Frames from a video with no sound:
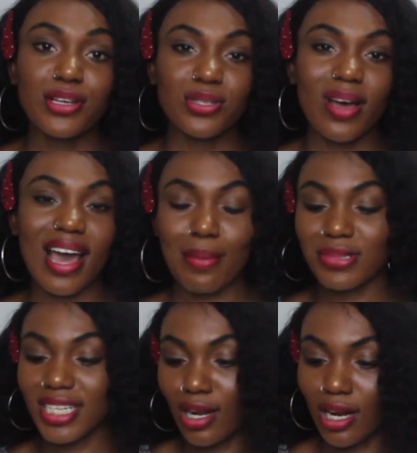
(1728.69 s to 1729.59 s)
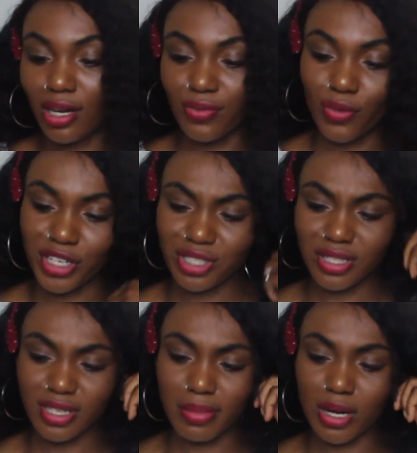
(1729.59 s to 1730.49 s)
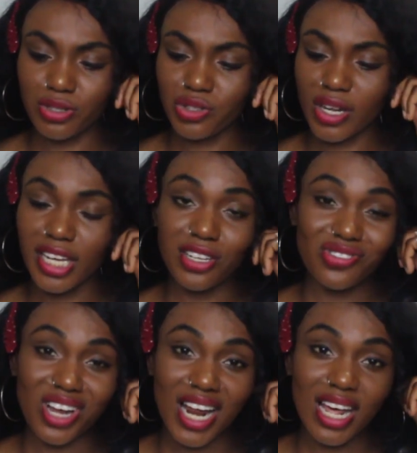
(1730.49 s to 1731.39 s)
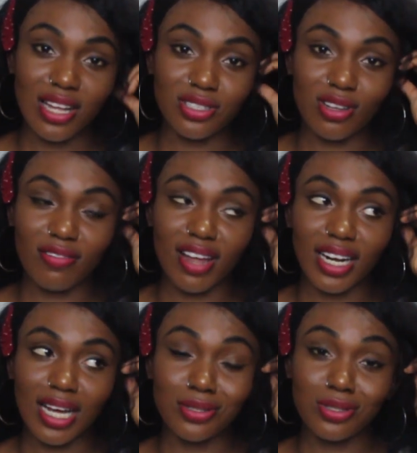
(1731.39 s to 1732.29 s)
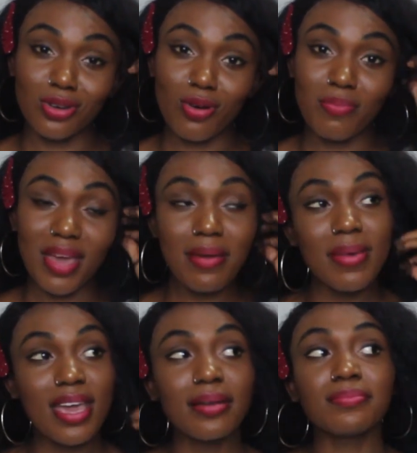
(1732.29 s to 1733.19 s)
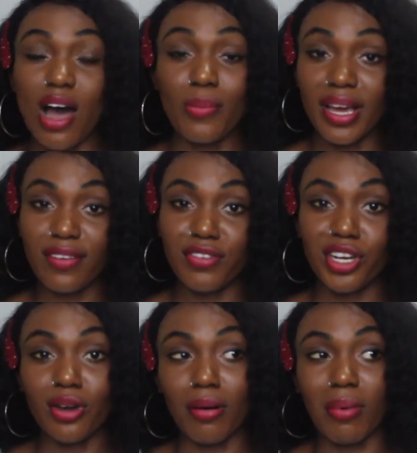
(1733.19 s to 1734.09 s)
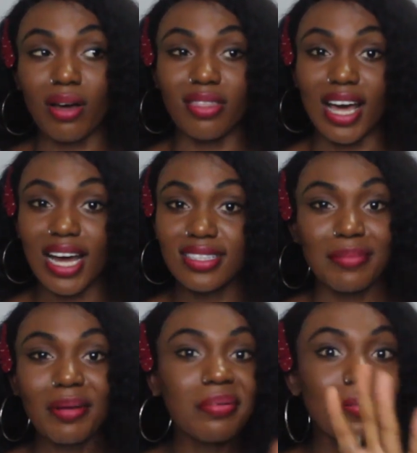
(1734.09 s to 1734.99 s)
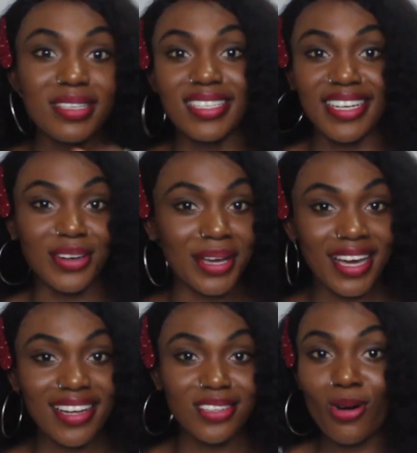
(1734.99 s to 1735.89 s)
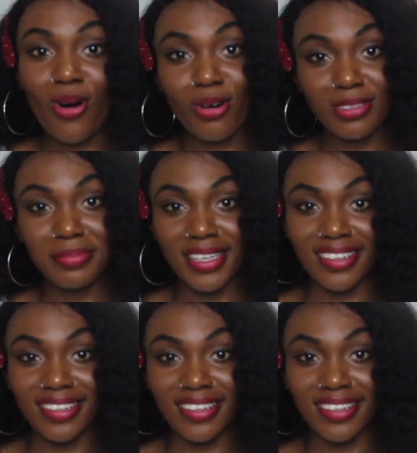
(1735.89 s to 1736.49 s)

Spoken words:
So I'm seeing a lot of questions about studying in China and stuff like that, so maybe I'll make a video about that. I'm not promising, okay? Don't hold me.